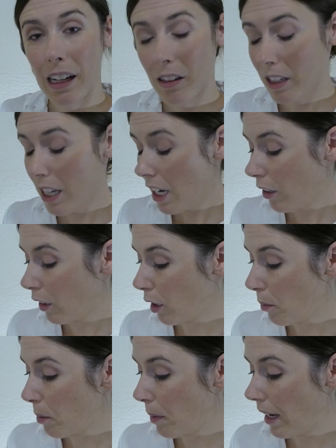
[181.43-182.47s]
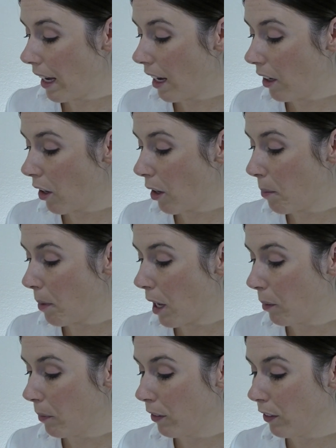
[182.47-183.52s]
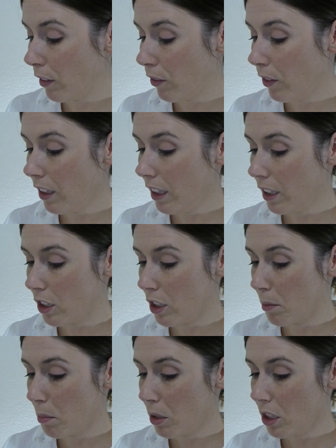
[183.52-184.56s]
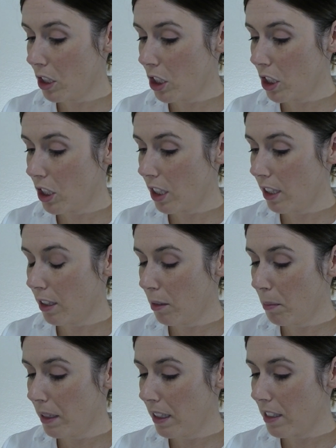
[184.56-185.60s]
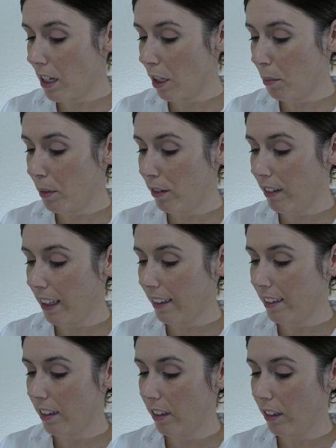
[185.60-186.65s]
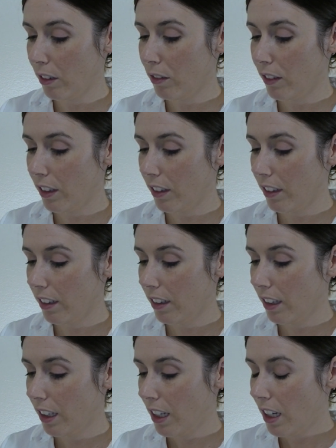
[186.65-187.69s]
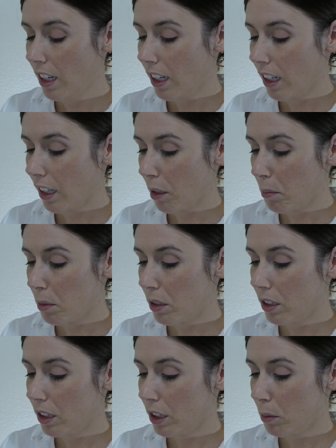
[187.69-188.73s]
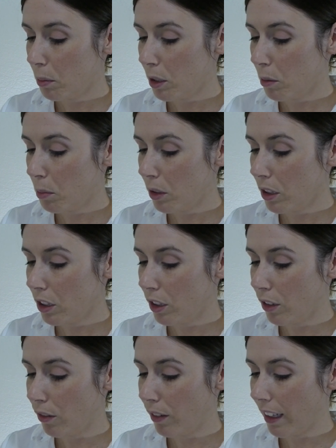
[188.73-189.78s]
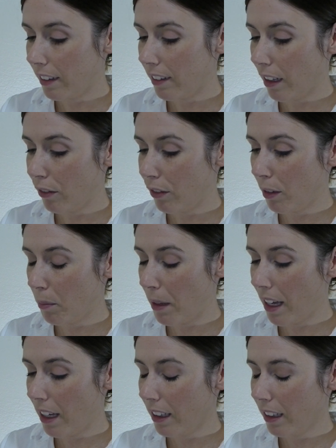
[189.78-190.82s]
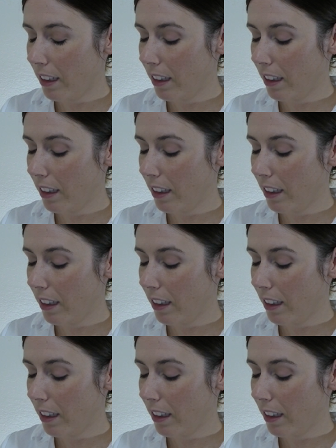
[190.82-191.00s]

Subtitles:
I'm going to put my hand on the bottom of your foot and just push a little bit to help you flex it a little further. I'm going to push, push, push. You flex that foot back.